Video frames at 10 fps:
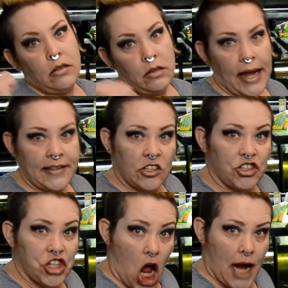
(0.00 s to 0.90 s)
Like the
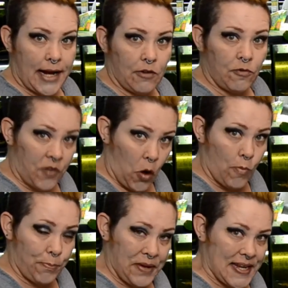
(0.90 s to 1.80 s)
giant foam
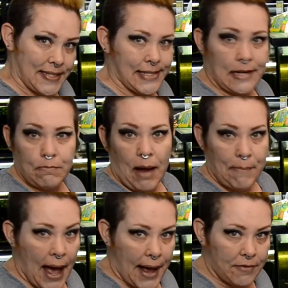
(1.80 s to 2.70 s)
piece in my
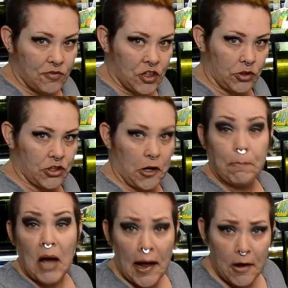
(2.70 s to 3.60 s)
Matten filter,
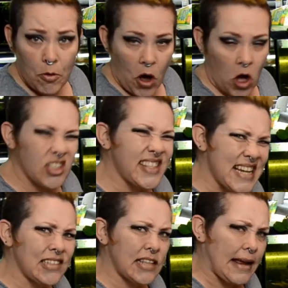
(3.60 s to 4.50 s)
bioballs,
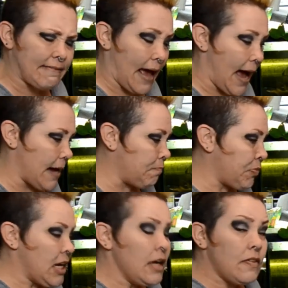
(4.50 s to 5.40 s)
things like that.
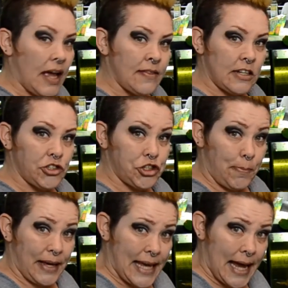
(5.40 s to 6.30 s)
Then there's your
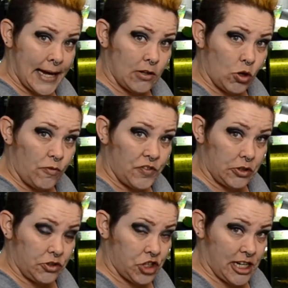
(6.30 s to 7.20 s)
mechanical
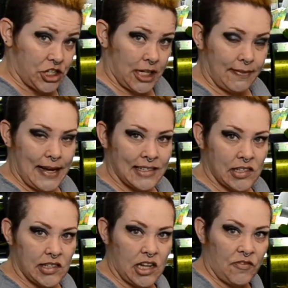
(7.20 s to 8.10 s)
filtration, and that's the
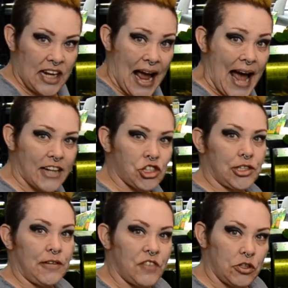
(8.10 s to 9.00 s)
stuff that
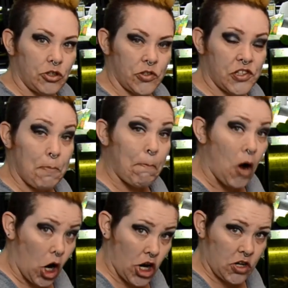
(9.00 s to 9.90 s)
actually filters the
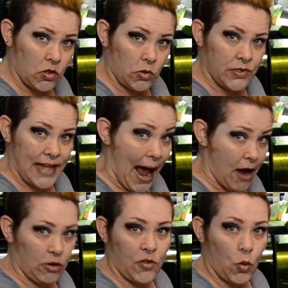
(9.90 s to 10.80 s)
particles
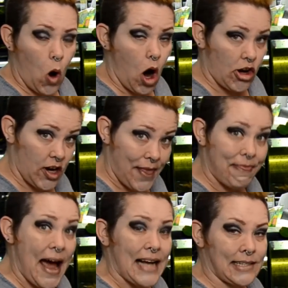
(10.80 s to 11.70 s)
out of the water, and
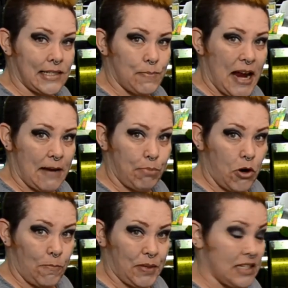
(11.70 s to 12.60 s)
that's its main
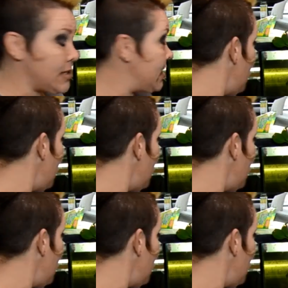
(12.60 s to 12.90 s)
purpose.